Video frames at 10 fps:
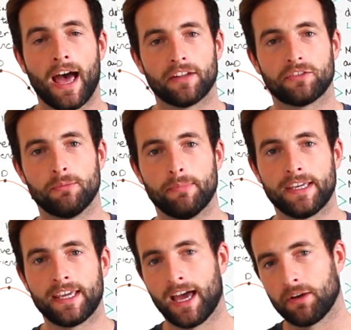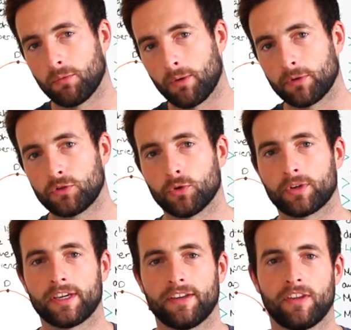And to me, and when we're
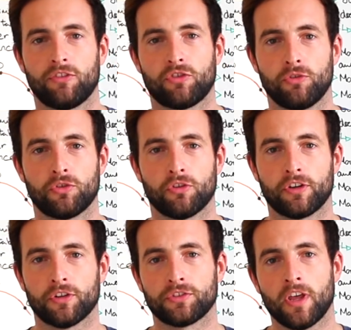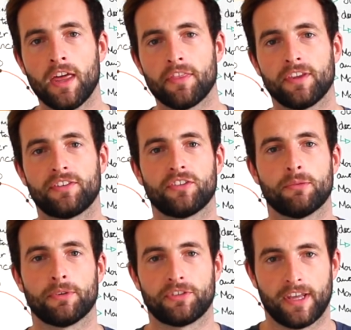talking in these tutorials, this is a
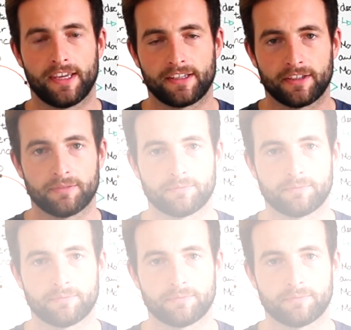mistake.